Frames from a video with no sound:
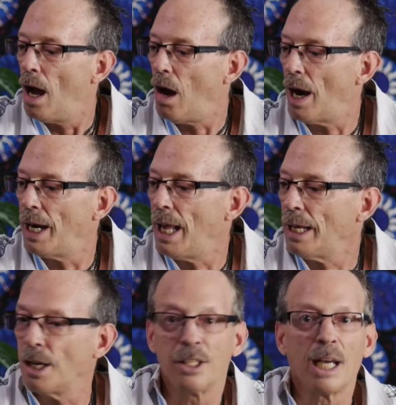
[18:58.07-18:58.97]
All right,
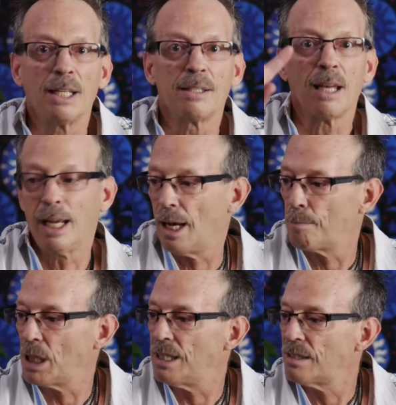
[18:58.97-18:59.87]
hang on, you guys. Hang
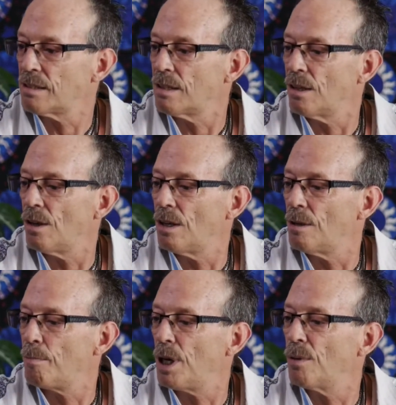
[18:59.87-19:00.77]
on, please.
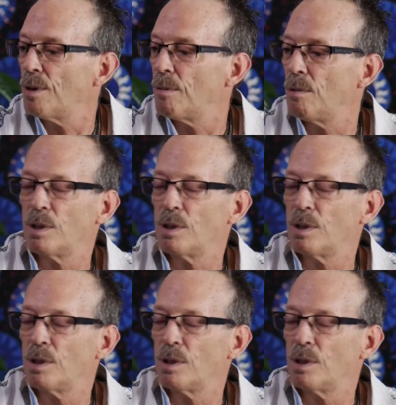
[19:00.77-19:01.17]
Bear with me,